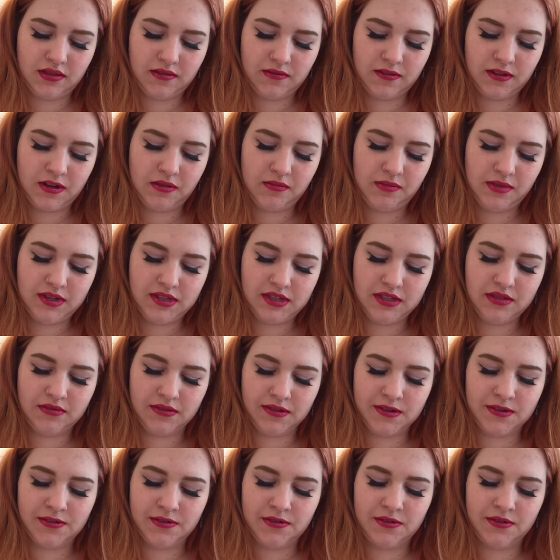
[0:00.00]
live on a busy
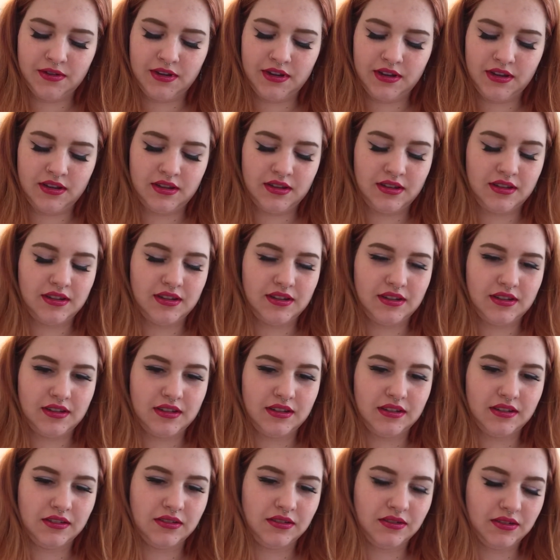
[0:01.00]
road,
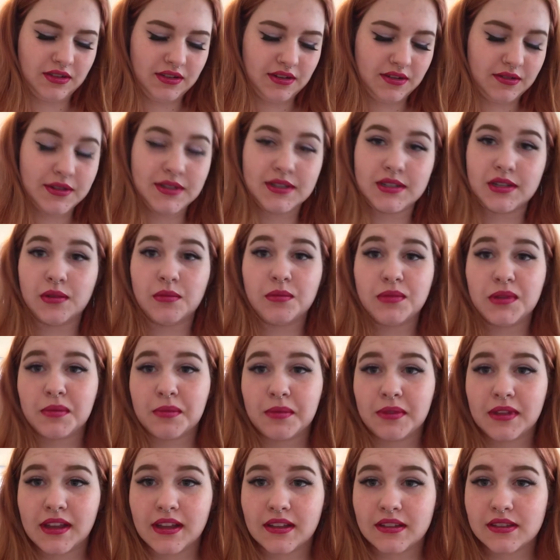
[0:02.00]
and you can always hear
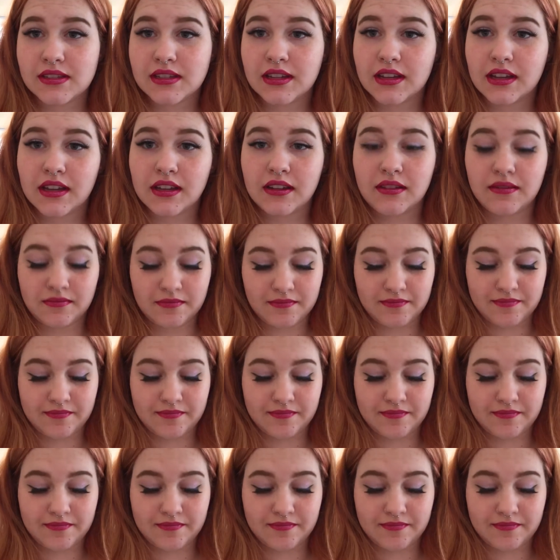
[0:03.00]
people outside.